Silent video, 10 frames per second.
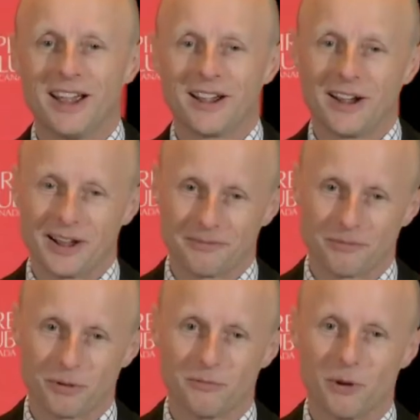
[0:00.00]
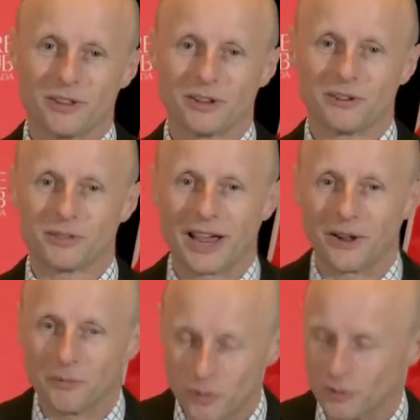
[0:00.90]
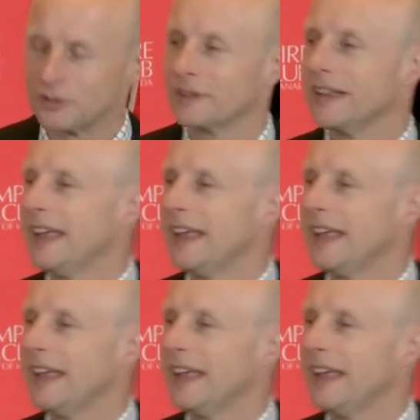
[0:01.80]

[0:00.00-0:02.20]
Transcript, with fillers: I've proved worthy of that award.